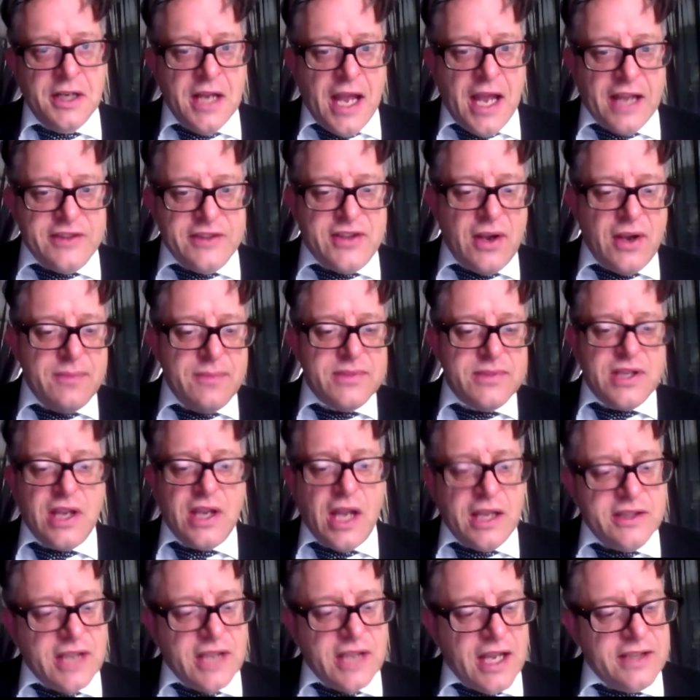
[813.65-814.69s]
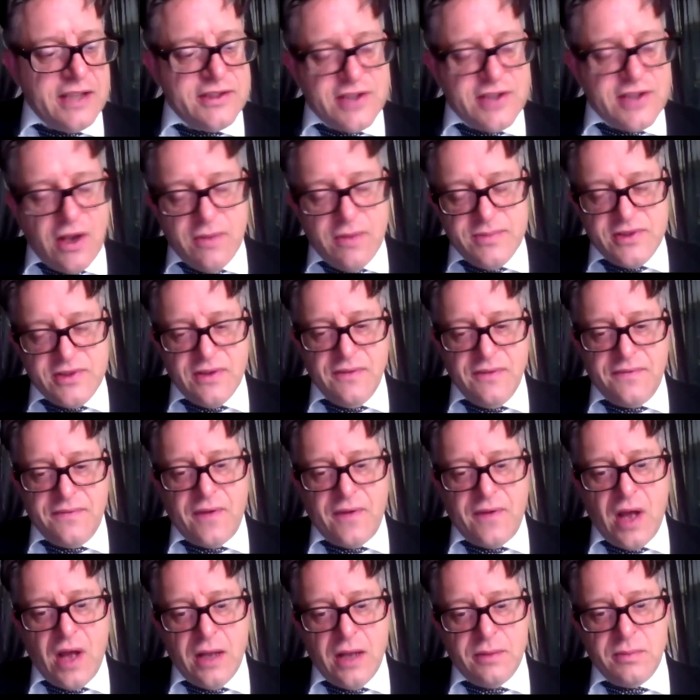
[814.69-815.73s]
In terms of
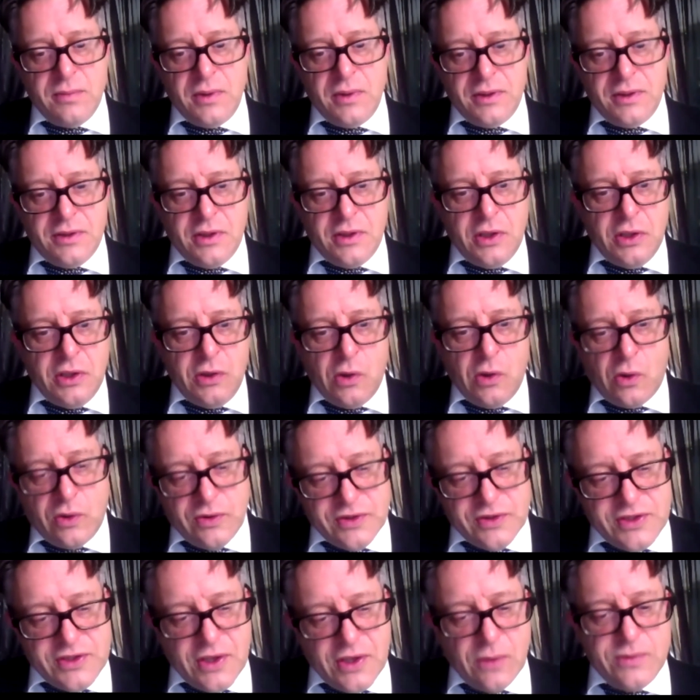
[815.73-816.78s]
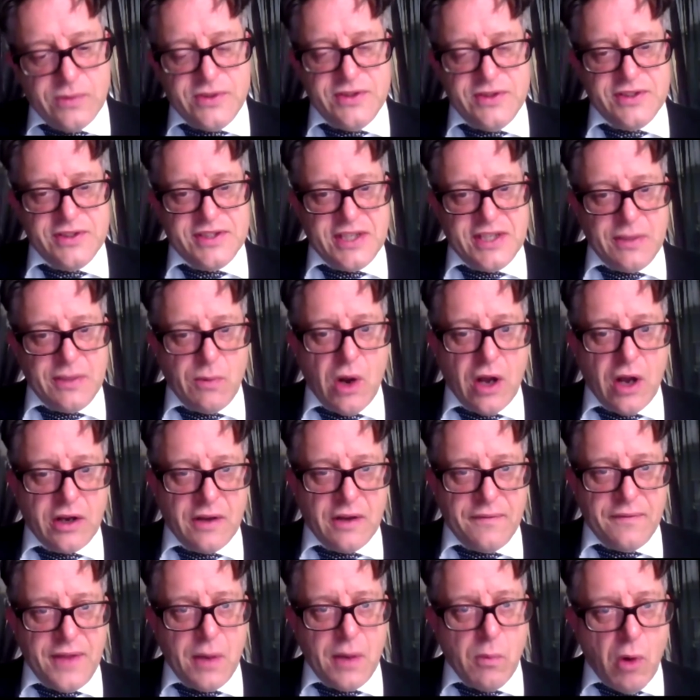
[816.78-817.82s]
your consultancy work, I
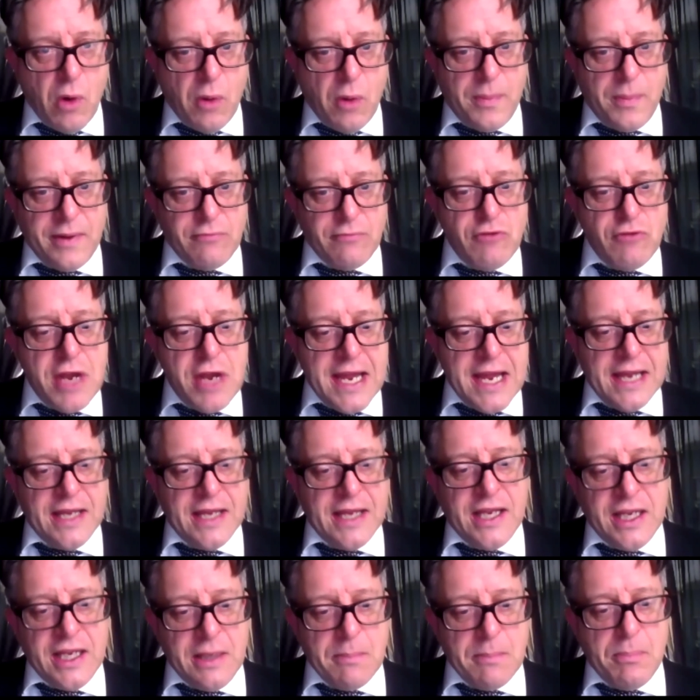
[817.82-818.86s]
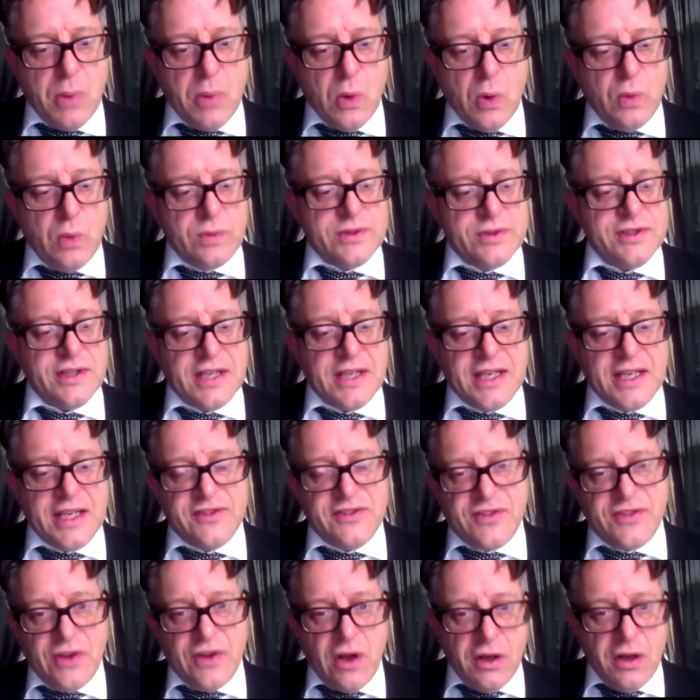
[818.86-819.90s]
think what would be really important
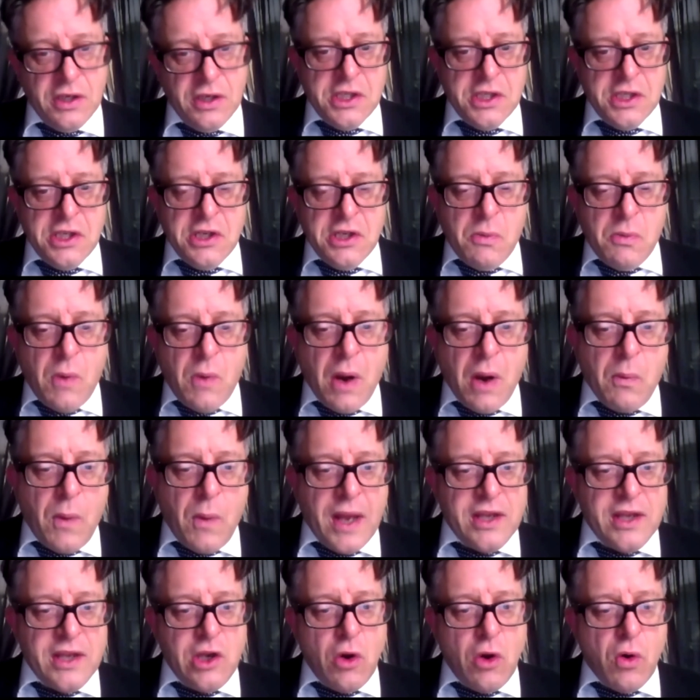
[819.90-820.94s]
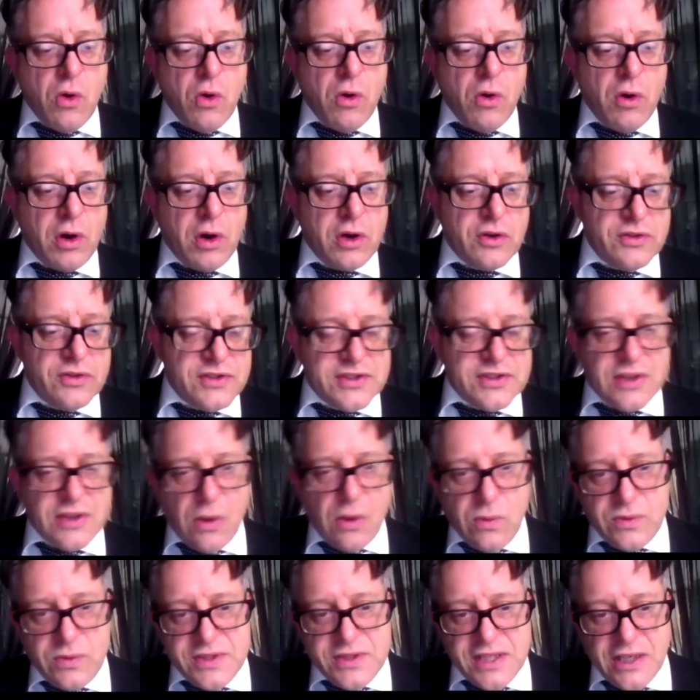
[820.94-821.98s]
is that when you're
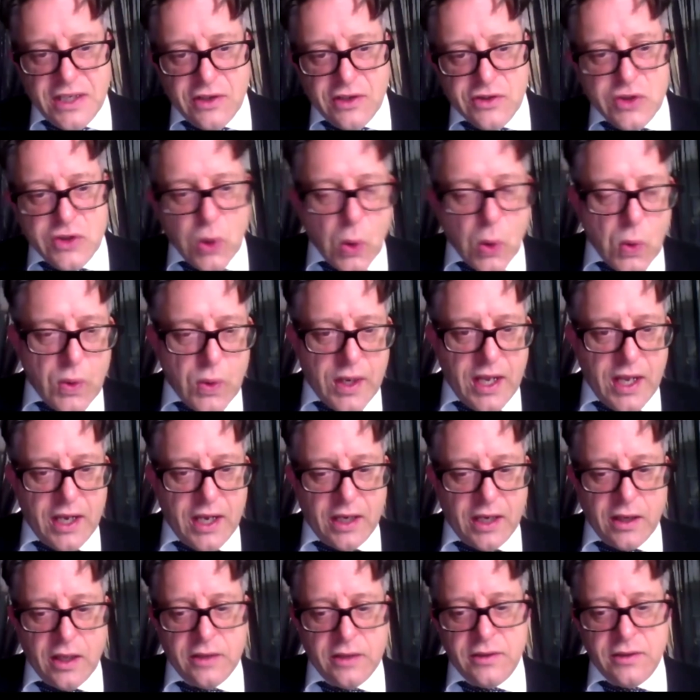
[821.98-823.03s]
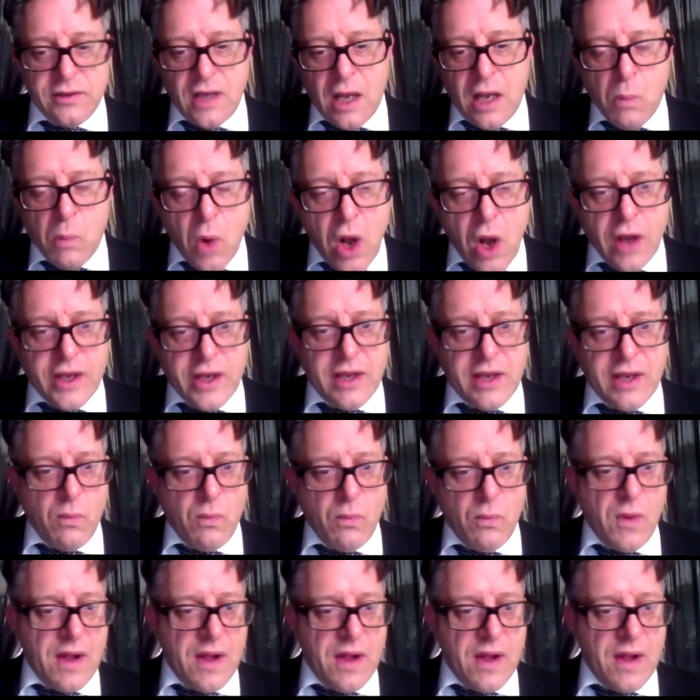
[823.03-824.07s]
consulting and talking and working
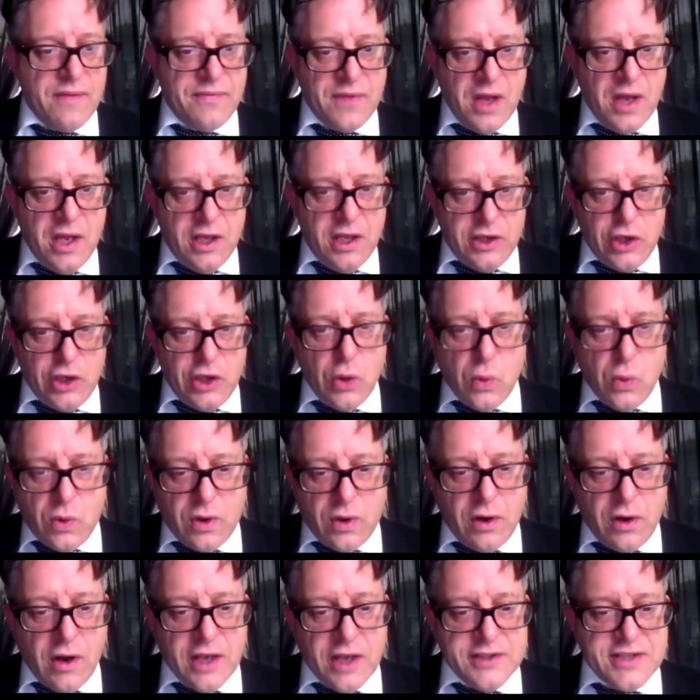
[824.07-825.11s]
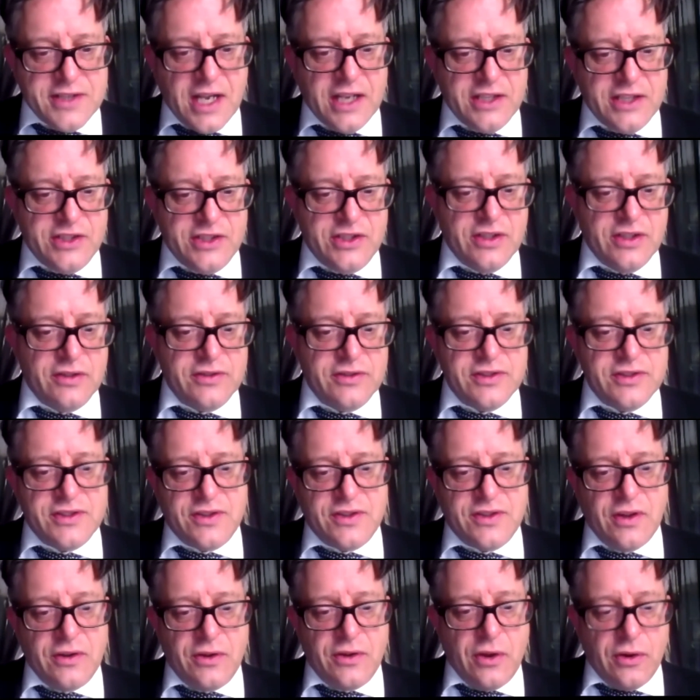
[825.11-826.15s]
with the organisations
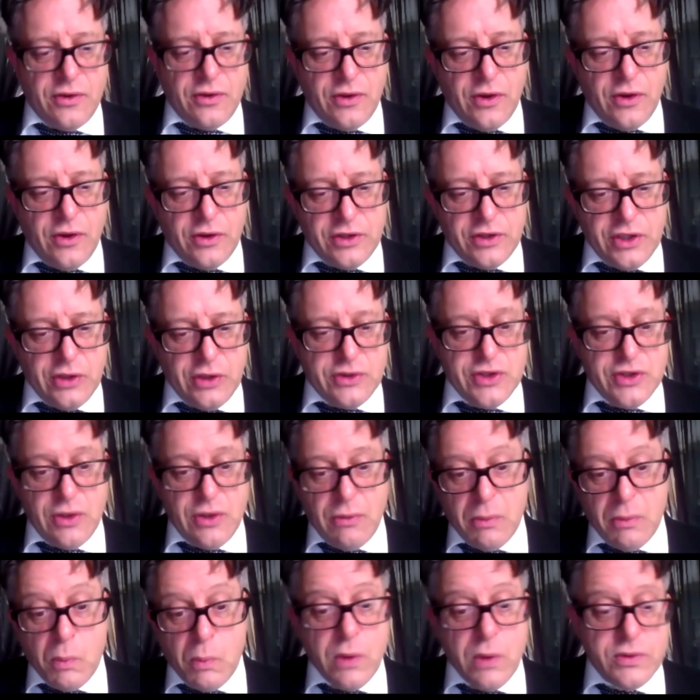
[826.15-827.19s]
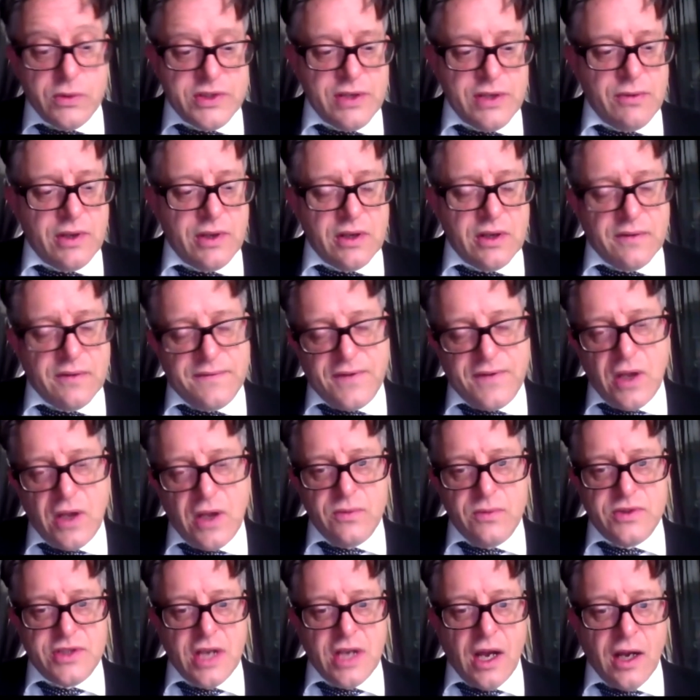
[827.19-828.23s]
that you do and will do in the
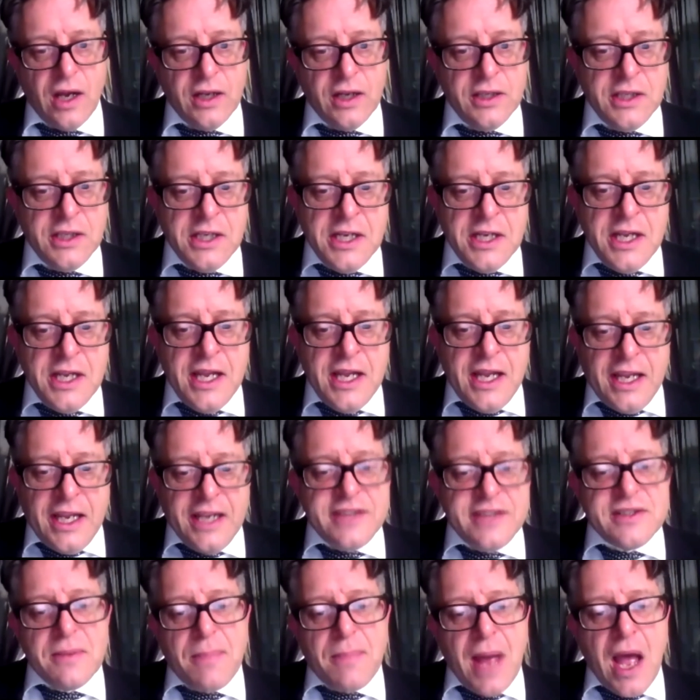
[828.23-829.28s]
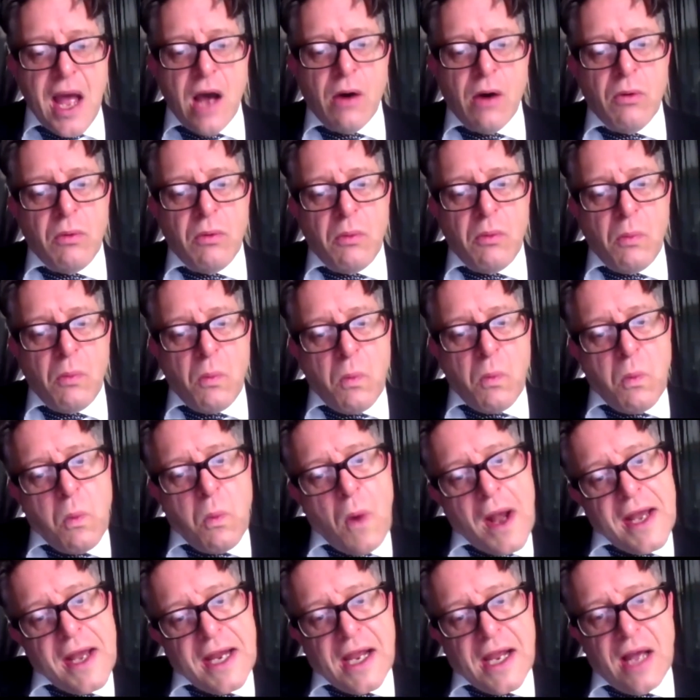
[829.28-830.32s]
future, is about
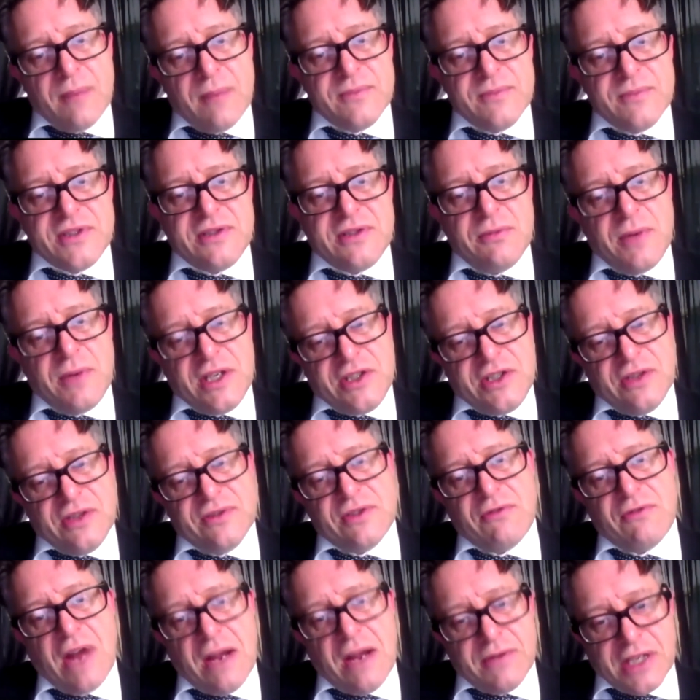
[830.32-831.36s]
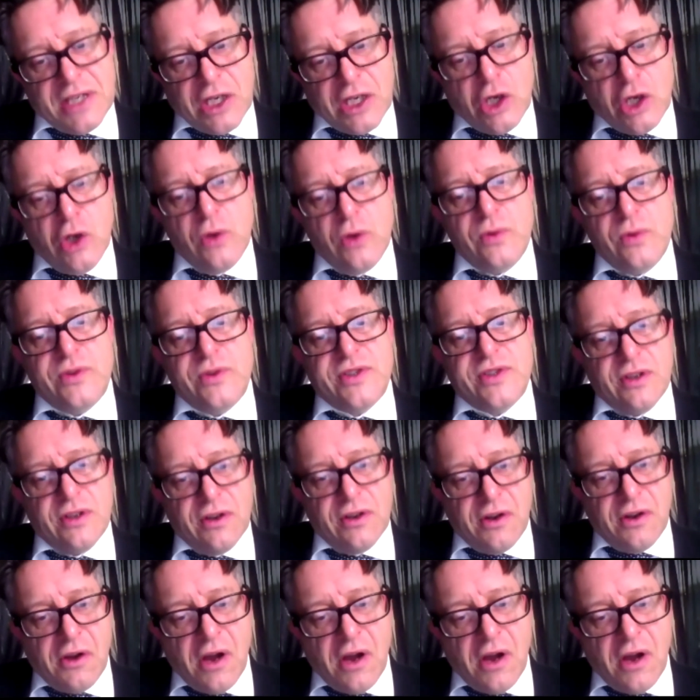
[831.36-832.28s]
when it comes to issues around inclusion and